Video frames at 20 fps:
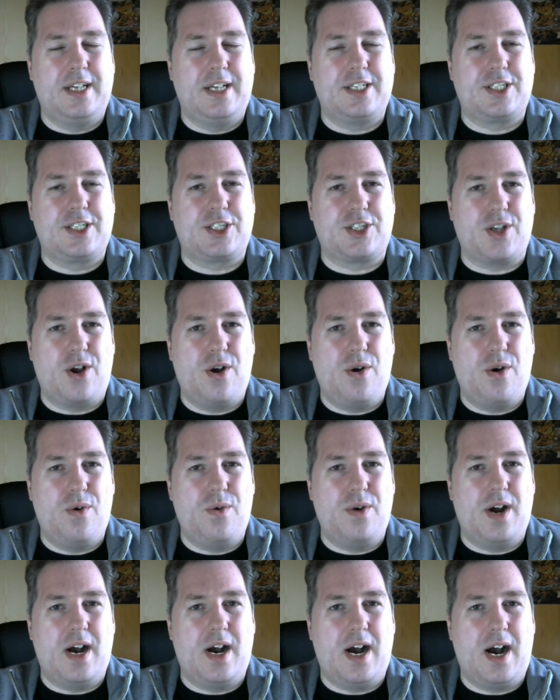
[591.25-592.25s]

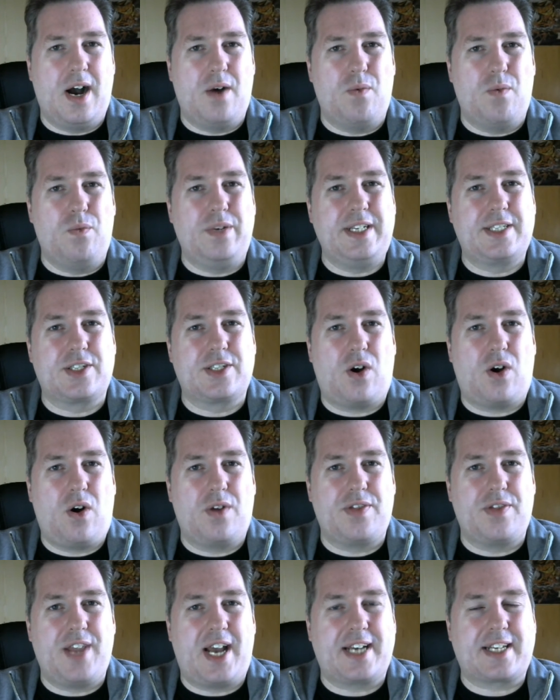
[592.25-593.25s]
So we
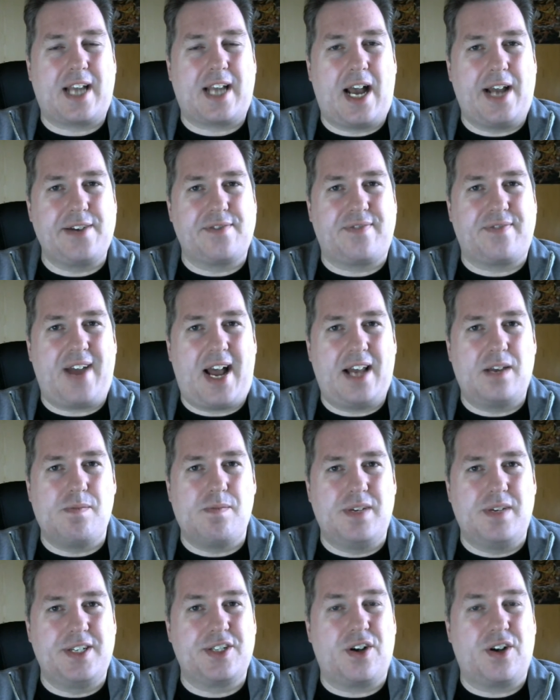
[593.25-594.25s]
saw that kind of
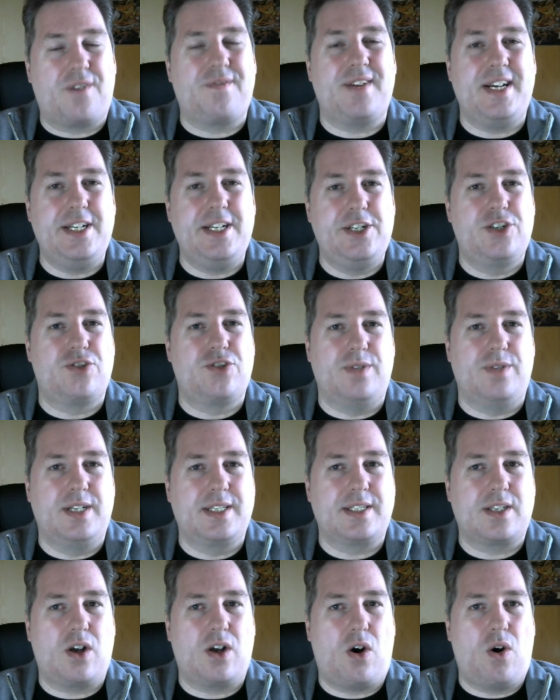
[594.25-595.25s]
element of
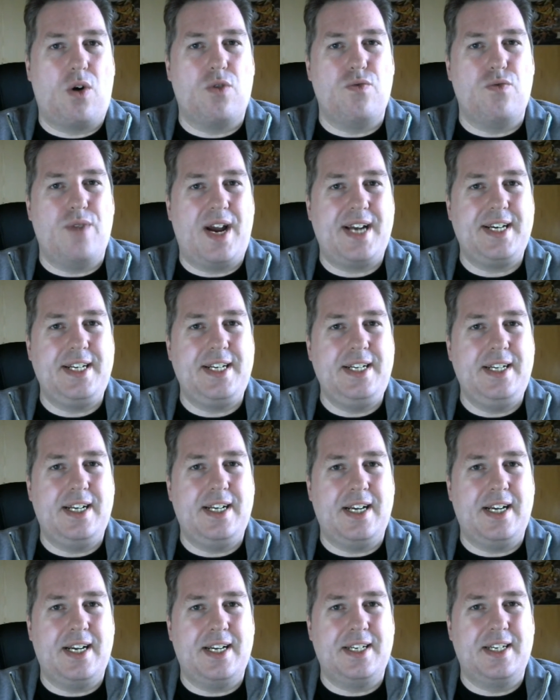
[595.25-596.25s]
interest already
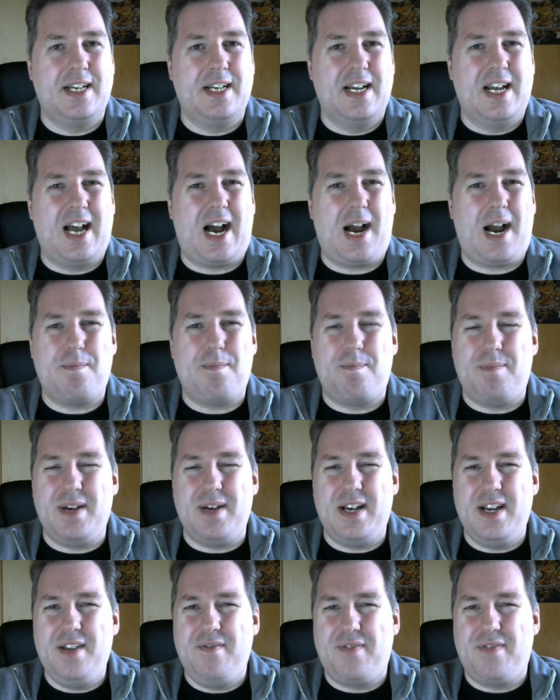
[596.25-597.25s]
in, I
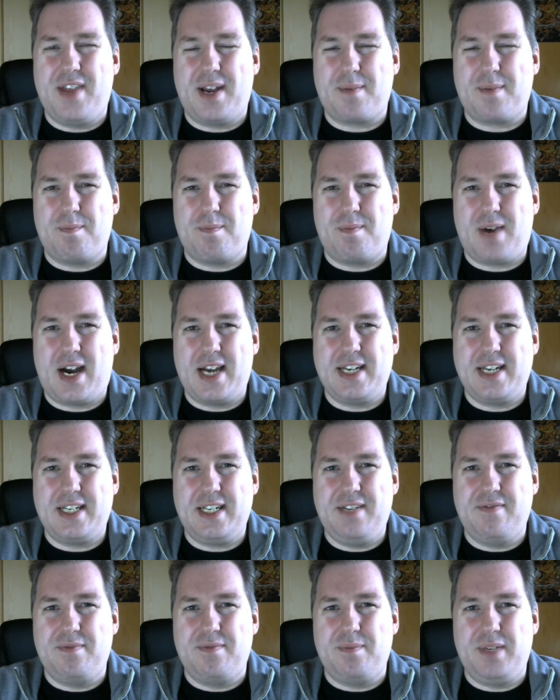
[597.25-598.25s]
believe that might
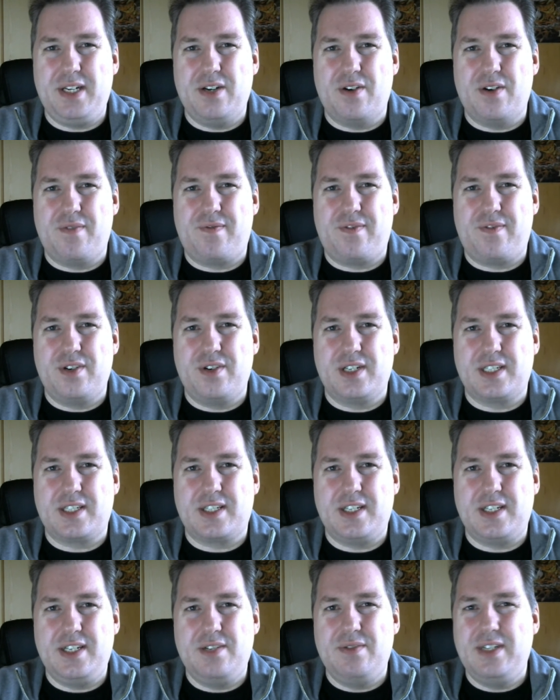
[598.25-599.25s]
even be her
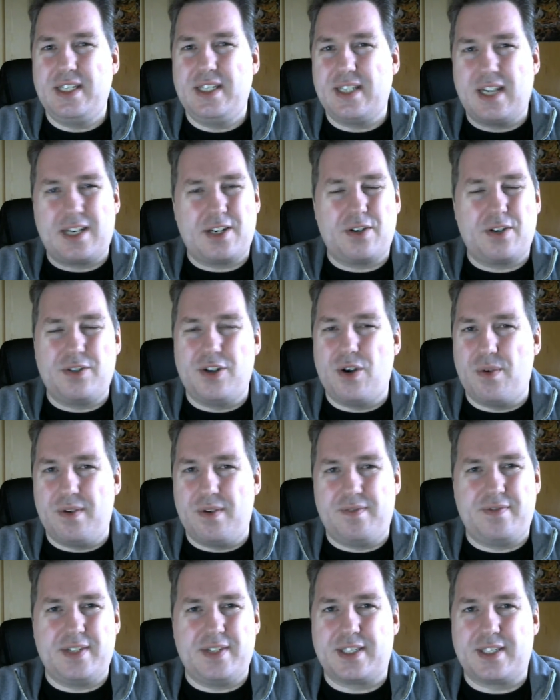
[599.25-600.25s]
first series. I don't know
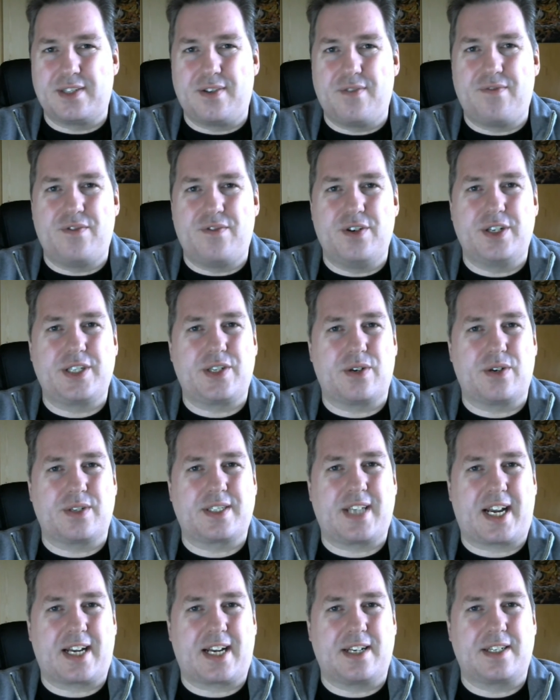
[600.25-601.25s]
if it's the first or
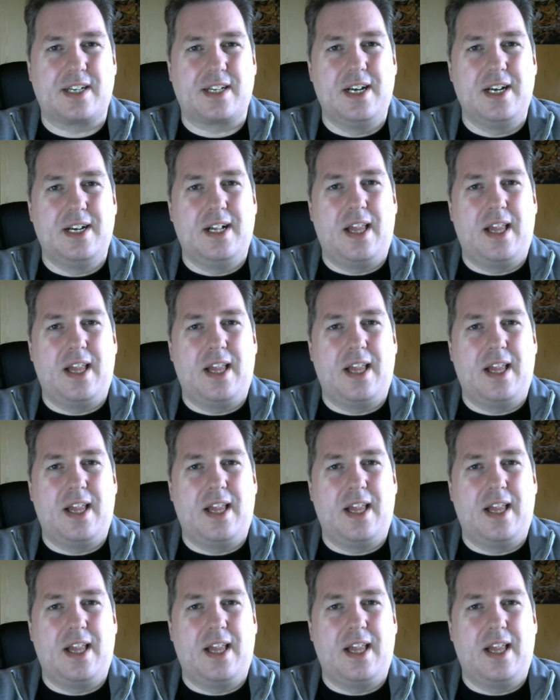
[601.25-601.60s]
second.